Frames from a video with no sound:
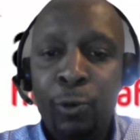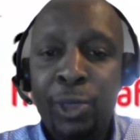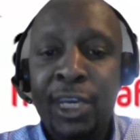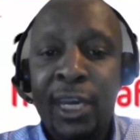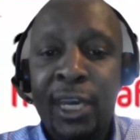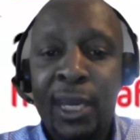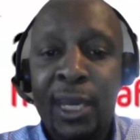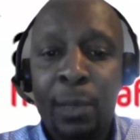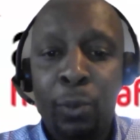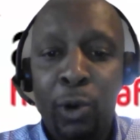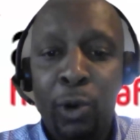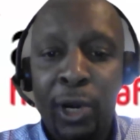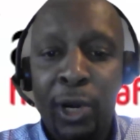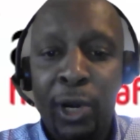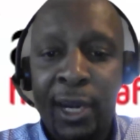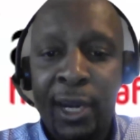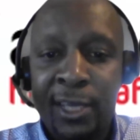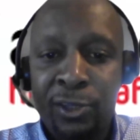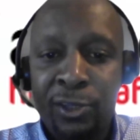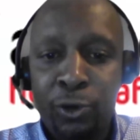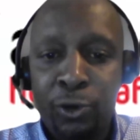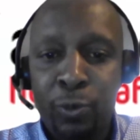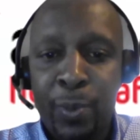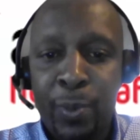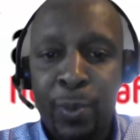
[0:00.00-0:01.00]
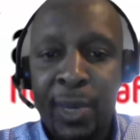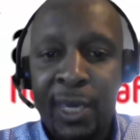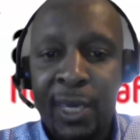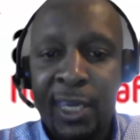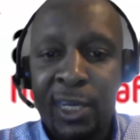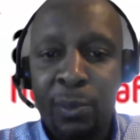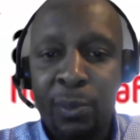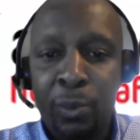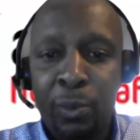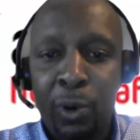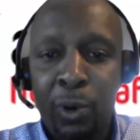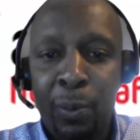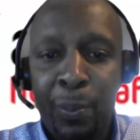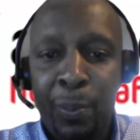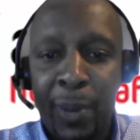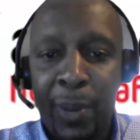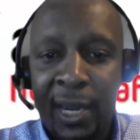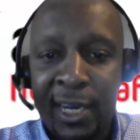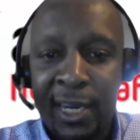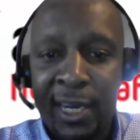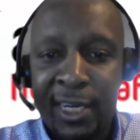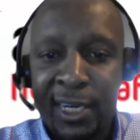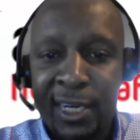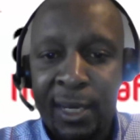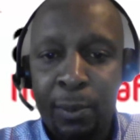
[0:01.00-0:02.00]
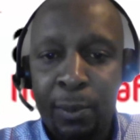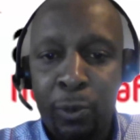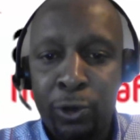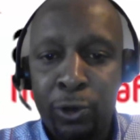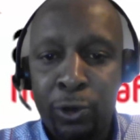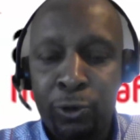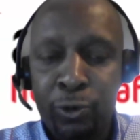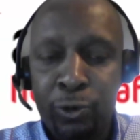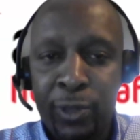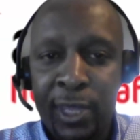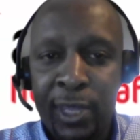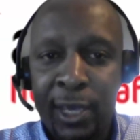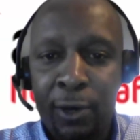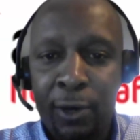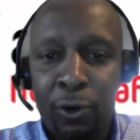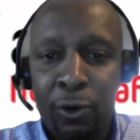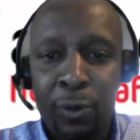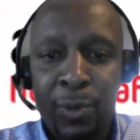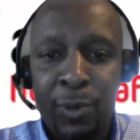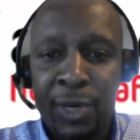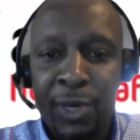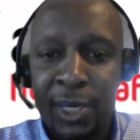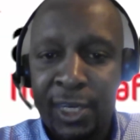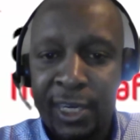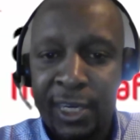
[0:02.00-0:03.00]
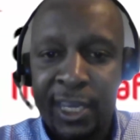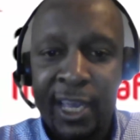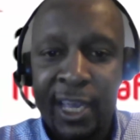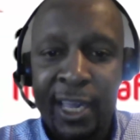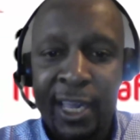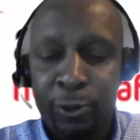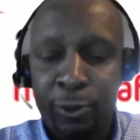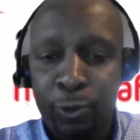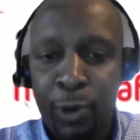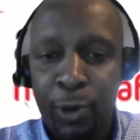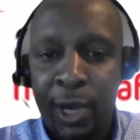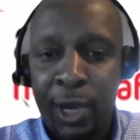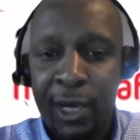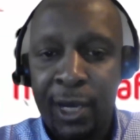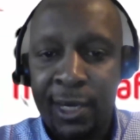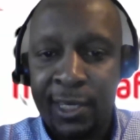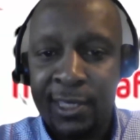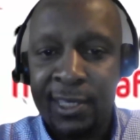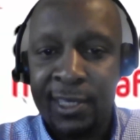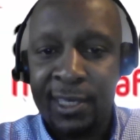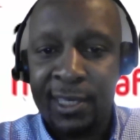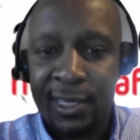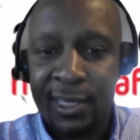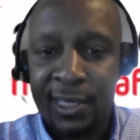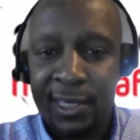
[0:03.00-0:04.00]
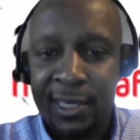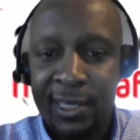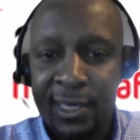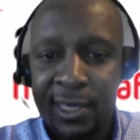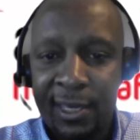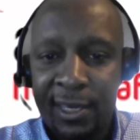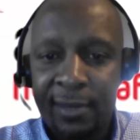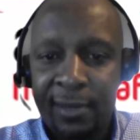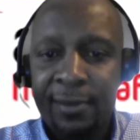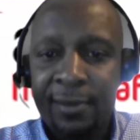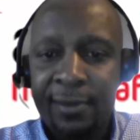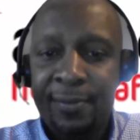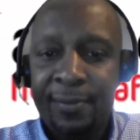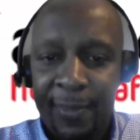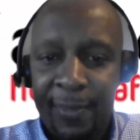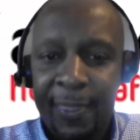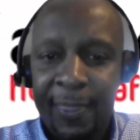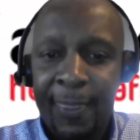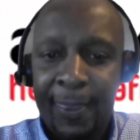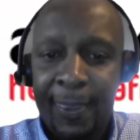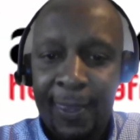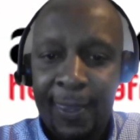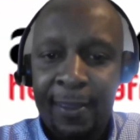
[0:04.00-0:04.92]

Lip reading: and which enabled us to make it more palatable to the community health workers.